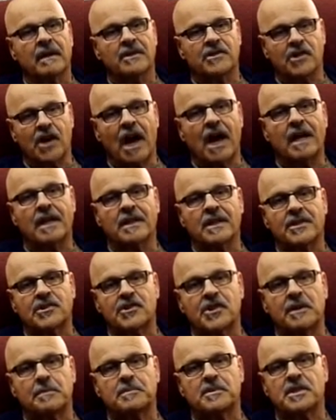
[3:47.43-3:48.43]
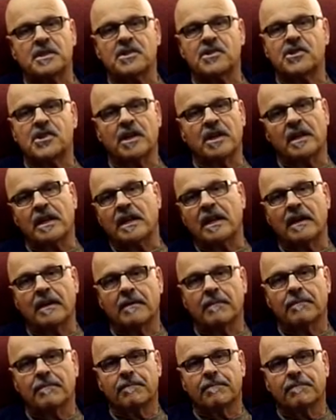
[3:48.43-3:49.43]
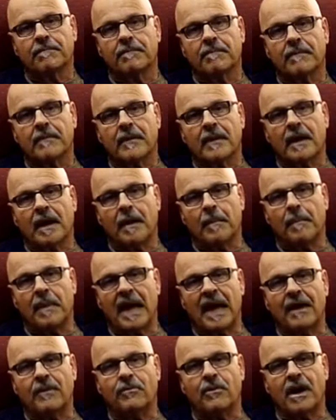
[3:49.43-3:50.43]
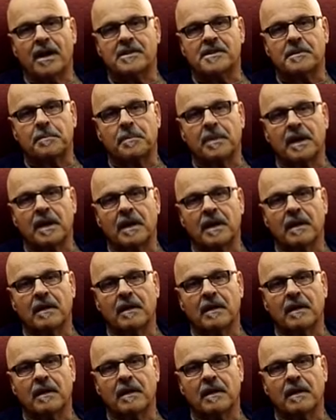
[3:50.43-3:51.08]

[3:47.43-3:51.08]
chocolate chips and chili, a bad recipe.